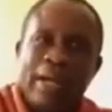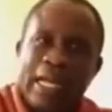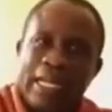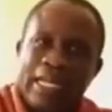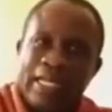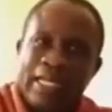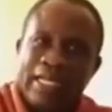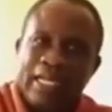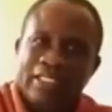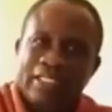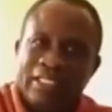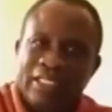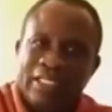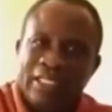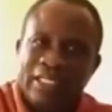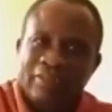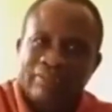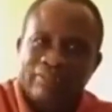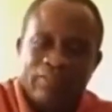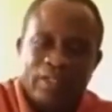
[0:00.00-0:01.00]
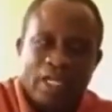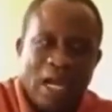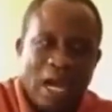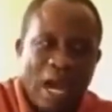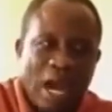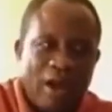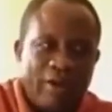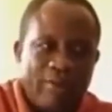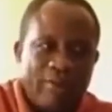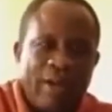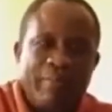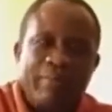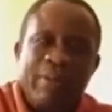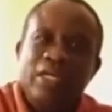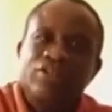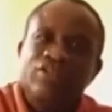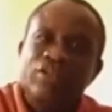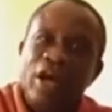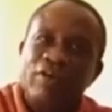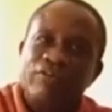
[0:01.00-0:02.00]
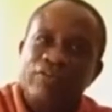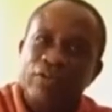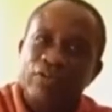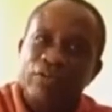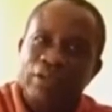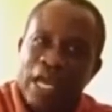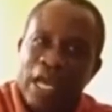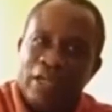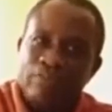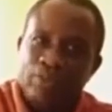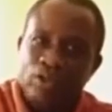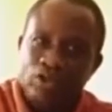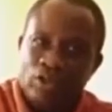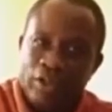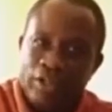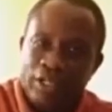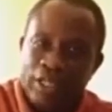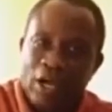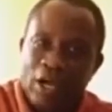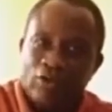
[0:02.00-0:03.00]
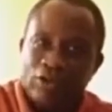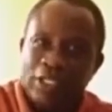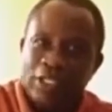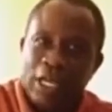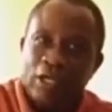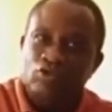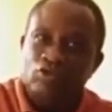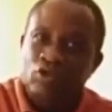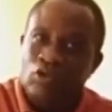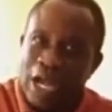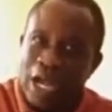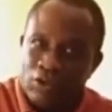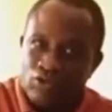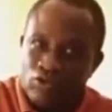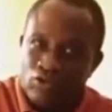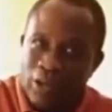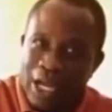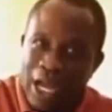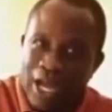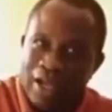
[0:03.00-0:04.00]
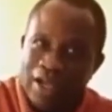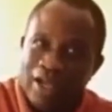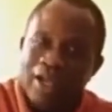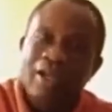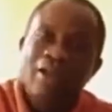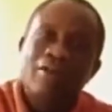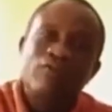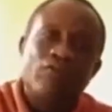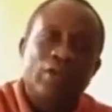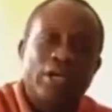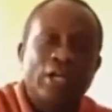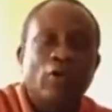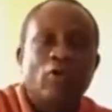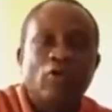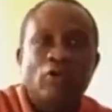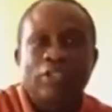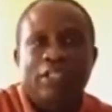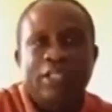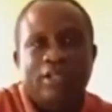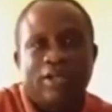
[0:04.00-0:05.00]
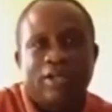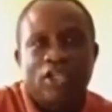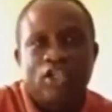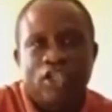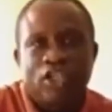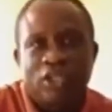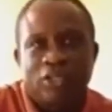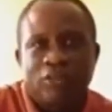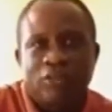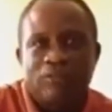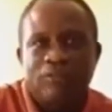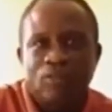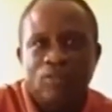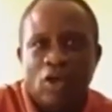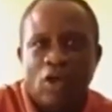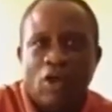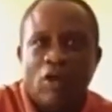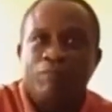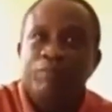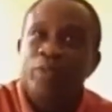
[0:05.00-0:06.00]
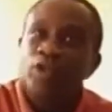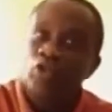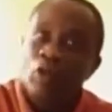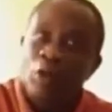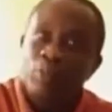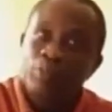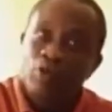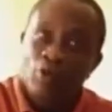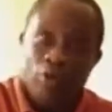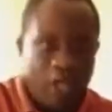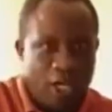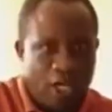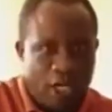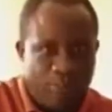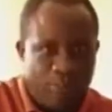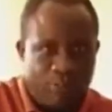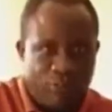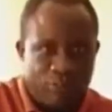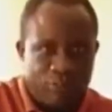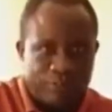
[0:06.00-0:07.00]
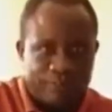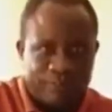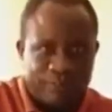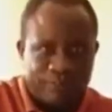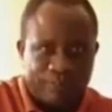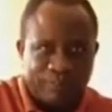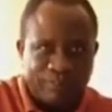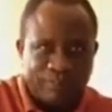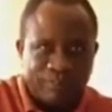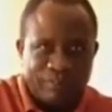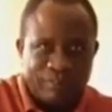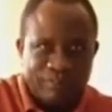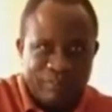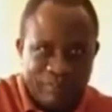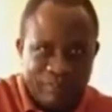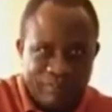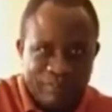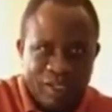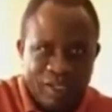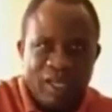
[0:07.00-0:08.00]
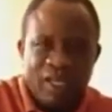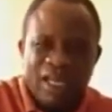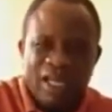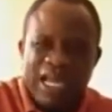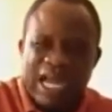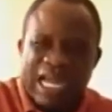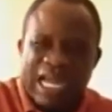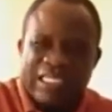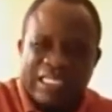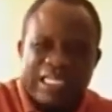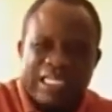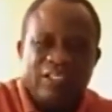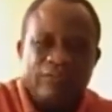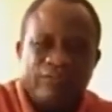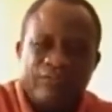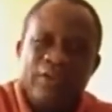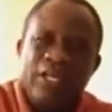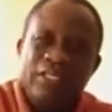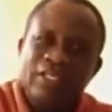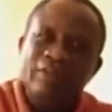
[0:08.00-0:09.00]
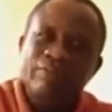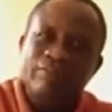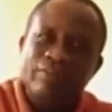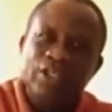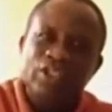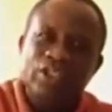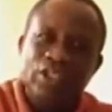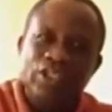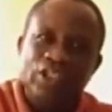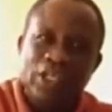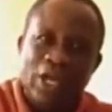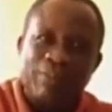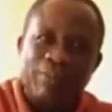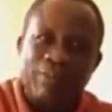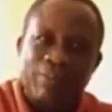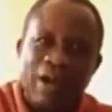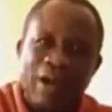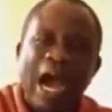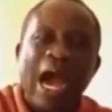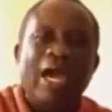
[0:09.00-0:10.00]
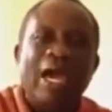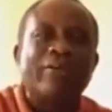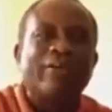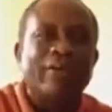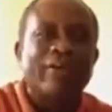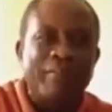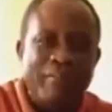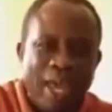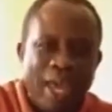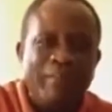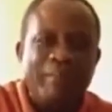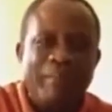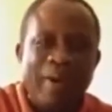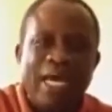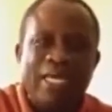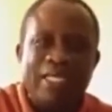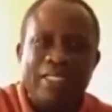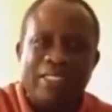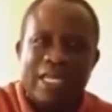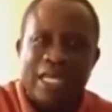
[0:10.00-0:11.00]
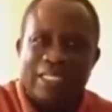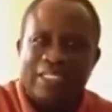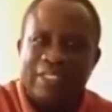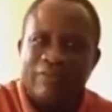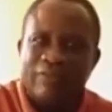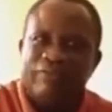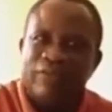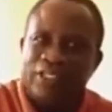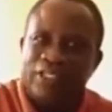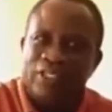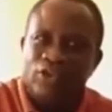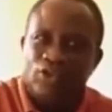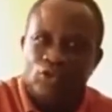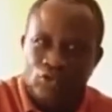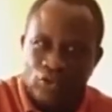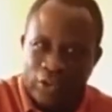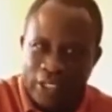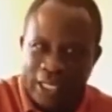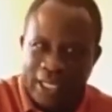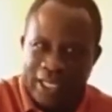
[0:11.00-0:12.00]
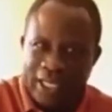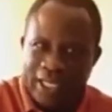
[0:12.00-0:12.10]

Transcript: legacy, I remember traveling with Archbishop Idahosa to Kaduna for the consecration of Bishop Oyedepo. I think it's Faith Liberation Chapel. I remember it as if it is today.